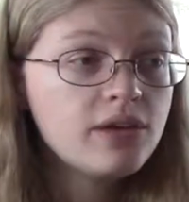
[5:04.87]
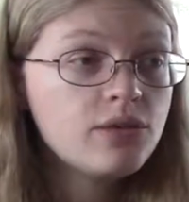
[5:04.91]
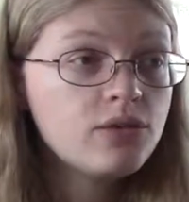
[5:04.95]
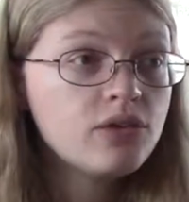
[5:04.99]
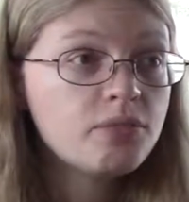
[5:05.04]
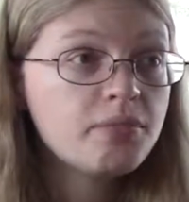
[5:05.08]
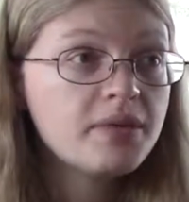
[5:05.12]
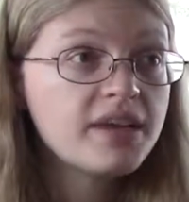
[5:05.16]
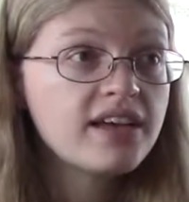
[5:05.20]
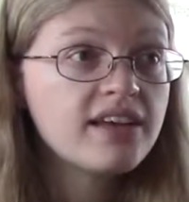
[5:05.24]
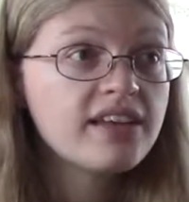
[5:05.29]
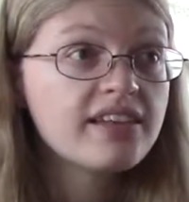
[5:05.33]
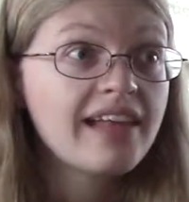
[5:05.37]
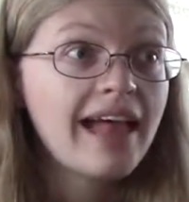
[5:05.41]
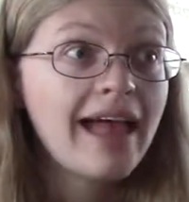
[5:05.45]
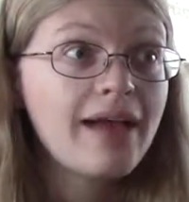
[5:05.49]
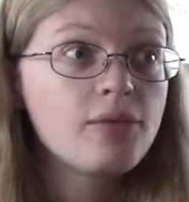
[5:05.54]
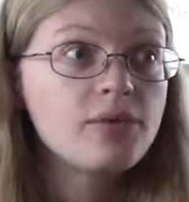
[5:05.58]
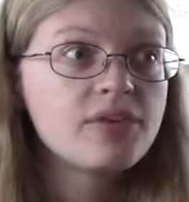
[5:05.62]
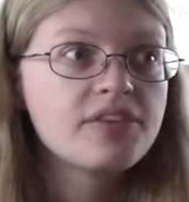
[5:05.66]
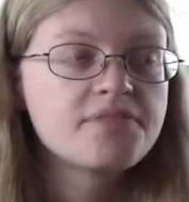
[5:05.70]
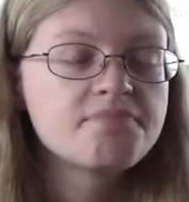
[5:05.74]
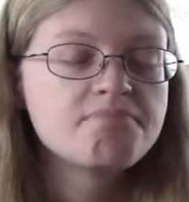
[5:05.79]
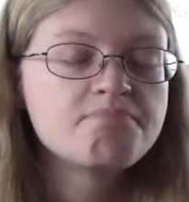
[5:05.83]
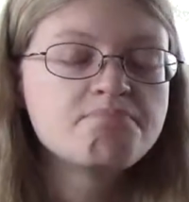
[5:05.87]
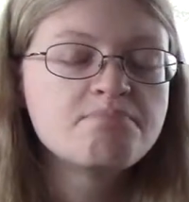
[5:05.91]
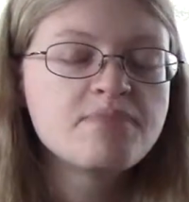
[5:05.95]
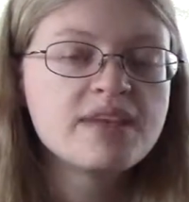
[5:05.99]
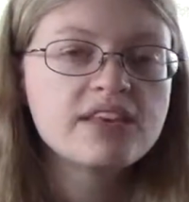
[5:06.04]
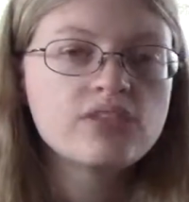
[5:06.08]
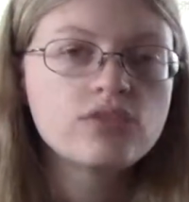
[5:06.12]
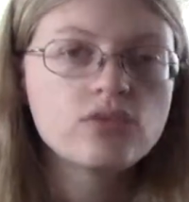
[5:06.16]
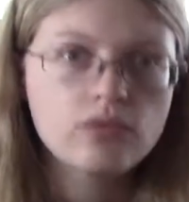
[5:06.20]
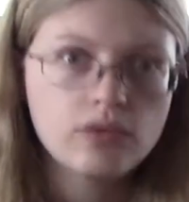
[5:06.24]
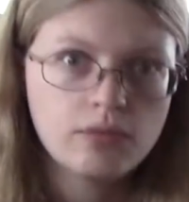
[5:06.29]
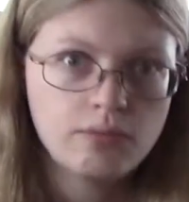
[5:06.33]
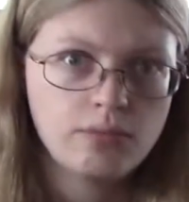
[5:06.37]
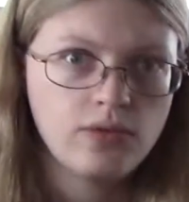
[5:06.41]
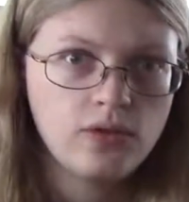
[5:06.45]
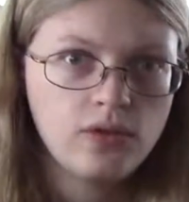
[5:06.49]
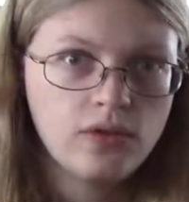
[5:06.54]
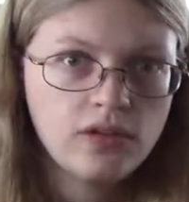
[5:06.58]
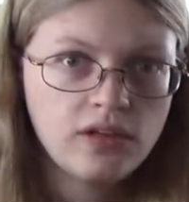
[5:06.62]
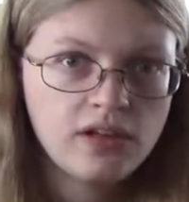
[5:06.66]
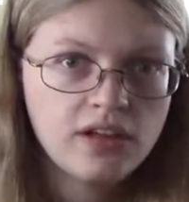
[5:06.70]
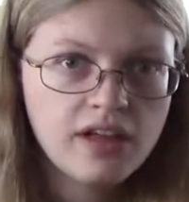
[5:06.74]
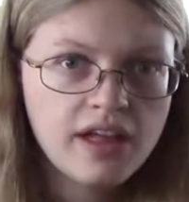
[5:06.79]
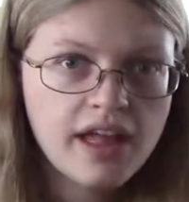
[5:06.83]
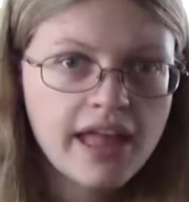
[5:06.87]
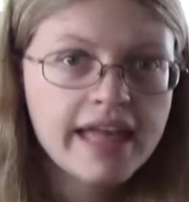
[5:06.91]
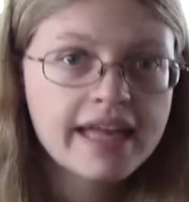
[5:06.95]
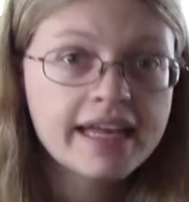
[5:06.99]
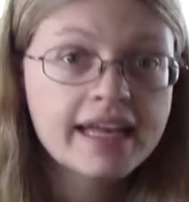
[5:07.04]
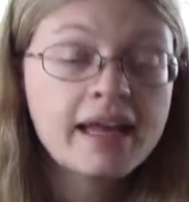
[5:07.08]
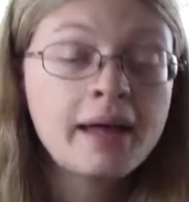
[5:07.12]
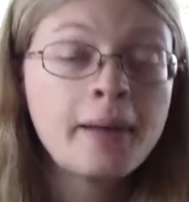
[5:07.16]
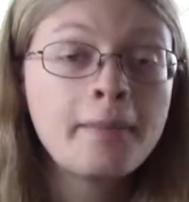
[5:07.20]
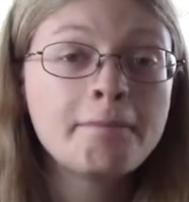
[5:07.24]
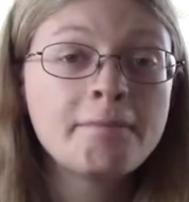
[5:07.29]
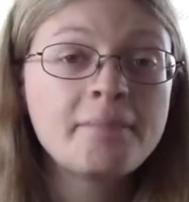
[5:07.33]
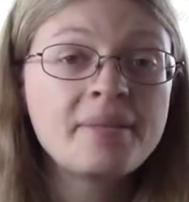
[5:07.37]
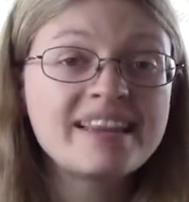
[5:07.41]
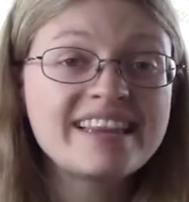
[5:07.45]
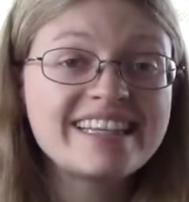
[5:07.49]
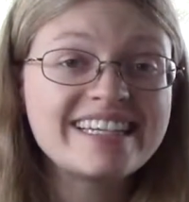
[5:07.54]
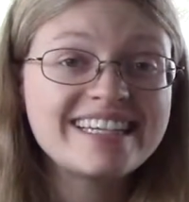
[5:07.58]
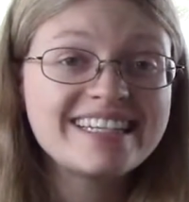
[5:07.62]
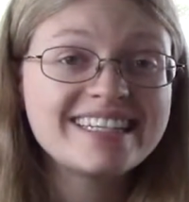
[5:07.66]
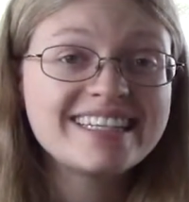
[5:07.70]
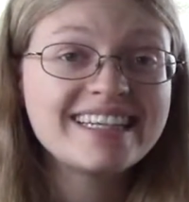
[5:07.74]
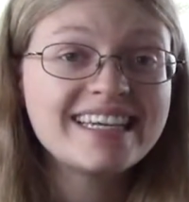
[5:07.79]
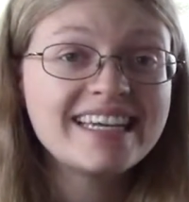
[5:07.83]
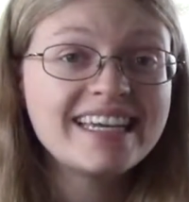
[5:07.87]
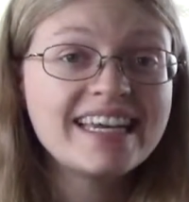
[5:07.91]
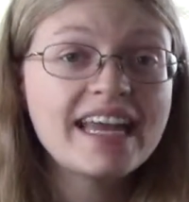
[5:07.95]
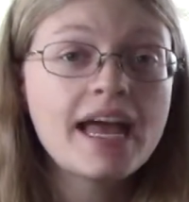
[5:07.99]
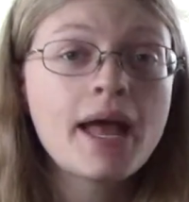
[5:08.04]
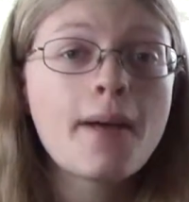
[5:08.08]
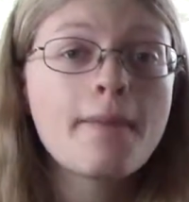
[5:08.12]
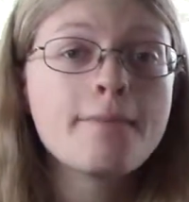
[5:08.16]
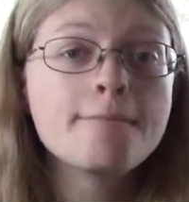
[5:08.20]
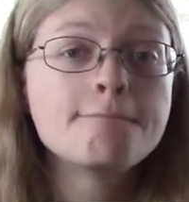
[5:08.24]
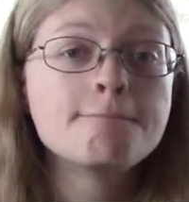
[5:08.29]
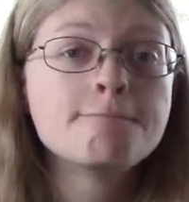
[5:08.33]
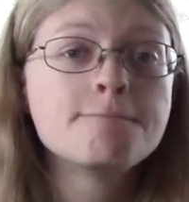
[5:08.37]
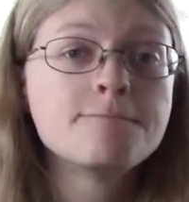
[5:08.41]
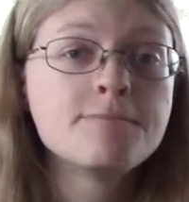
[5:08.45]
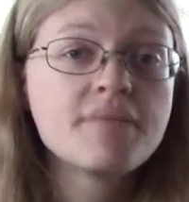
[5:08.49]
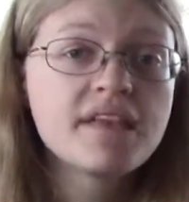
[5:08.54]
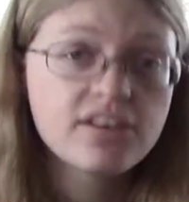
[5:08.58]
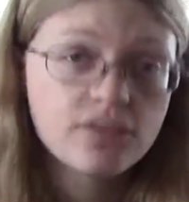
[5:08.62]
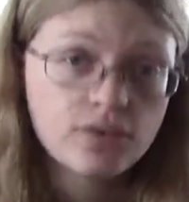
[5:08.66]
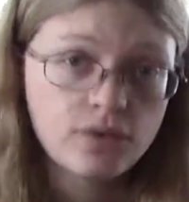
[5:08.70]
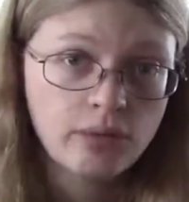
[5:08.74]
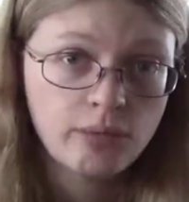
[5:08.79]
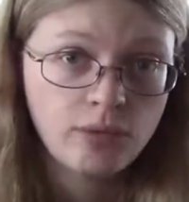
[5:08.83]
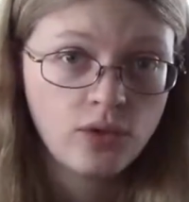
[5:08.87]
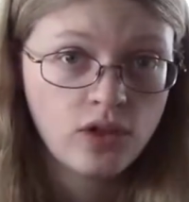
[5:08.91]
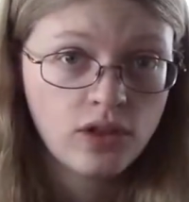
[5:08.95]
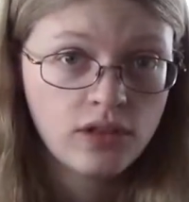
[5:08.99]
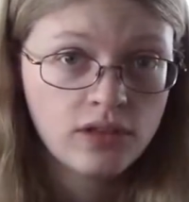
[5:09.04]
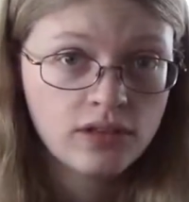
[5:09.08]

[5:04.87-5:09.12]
It was because I was miserable. Completely miserable.